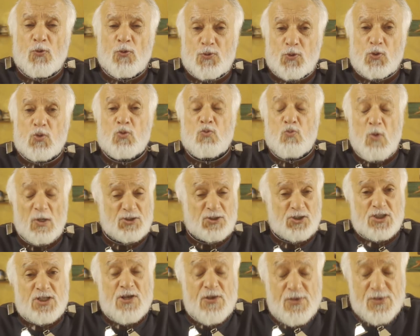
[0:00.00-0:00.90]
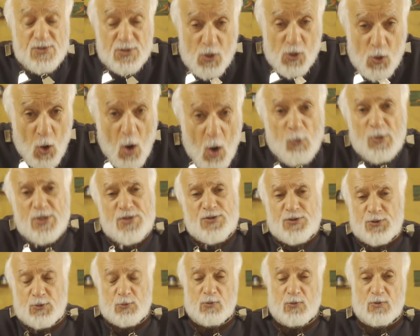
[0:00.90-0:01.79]
through what she is going
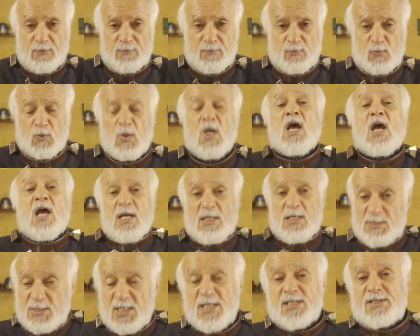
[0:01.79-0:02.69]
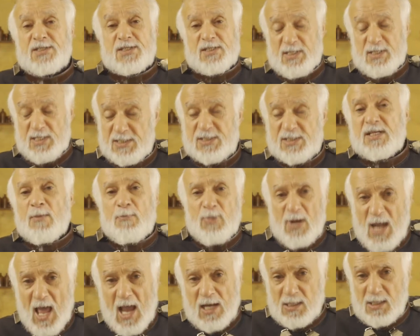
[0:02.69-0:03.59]
through. This is the
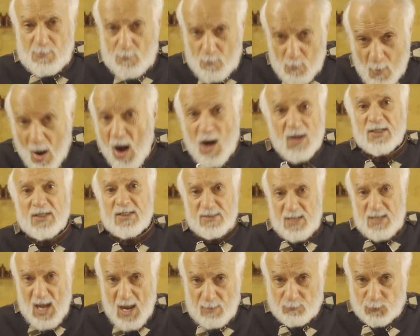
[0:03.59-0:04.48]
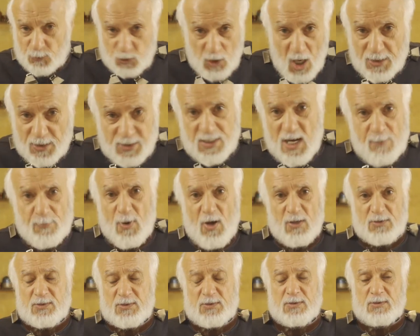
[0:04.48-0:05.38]
black Marlin I'm talking
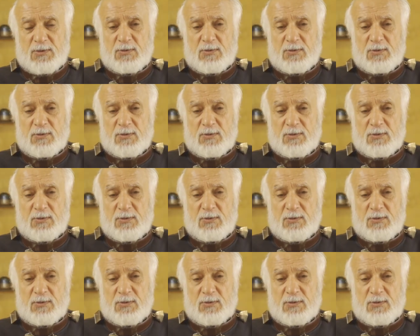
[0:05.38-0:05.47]
about.